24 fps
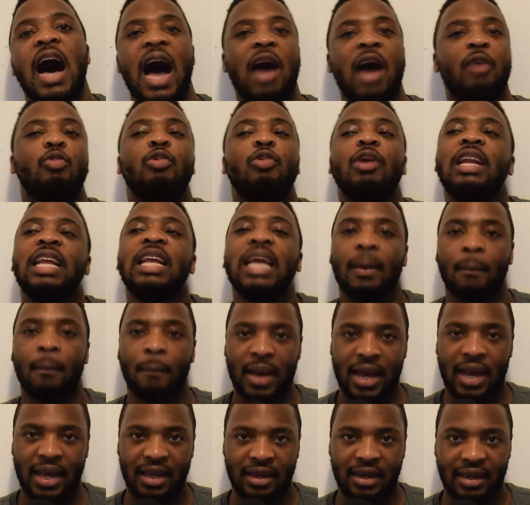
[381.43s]
I really
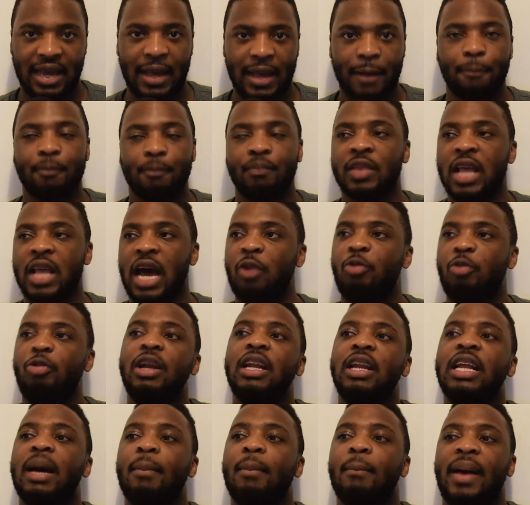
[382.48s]
admired that. I
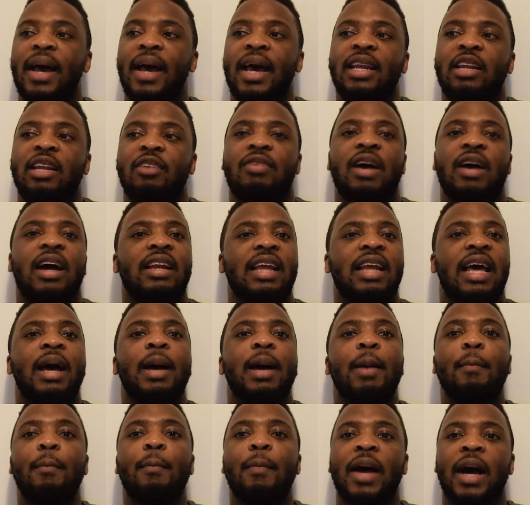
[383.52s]
really admired the fact
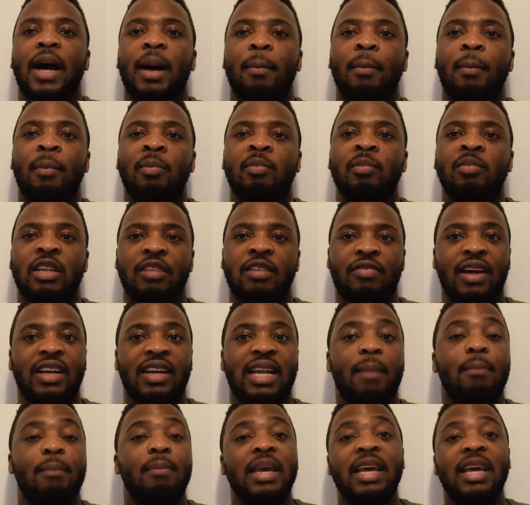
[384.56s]

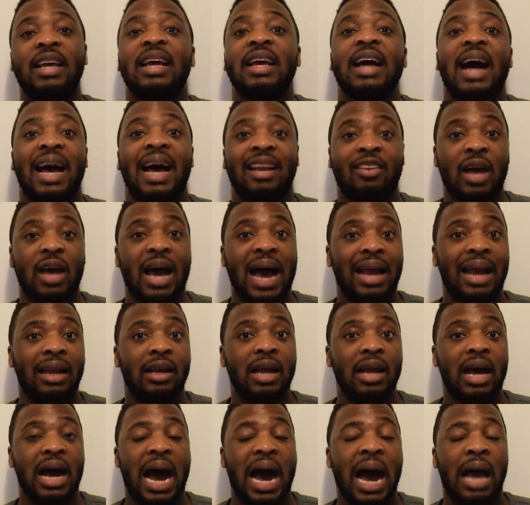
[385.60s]
that Meek
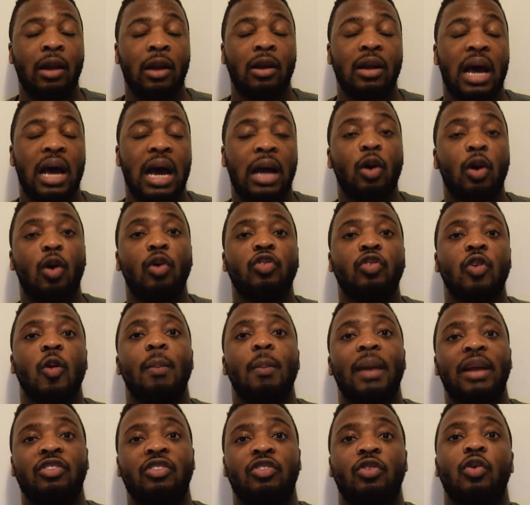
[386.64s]
had also
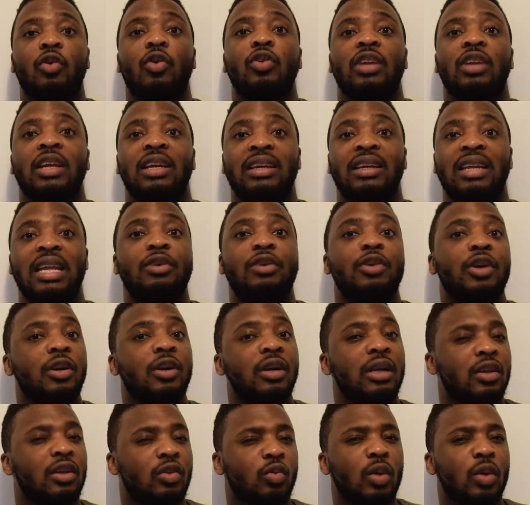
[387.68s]
matured
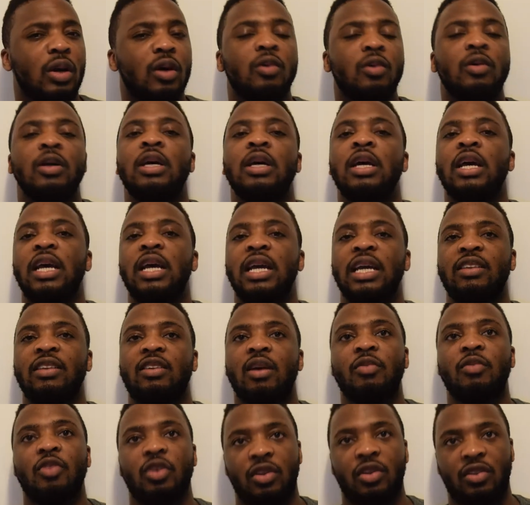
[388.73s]
lyrically as well in
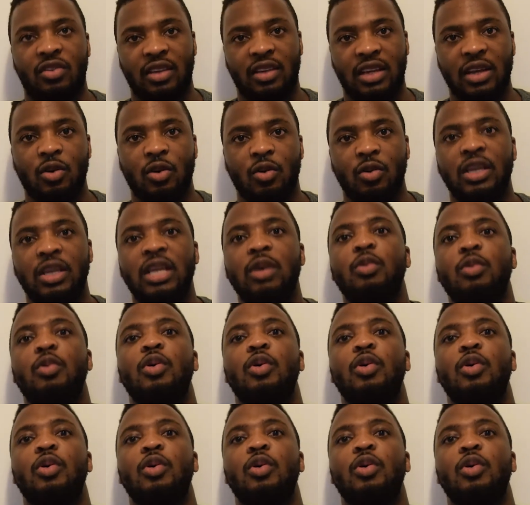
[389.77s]
terms of the skill.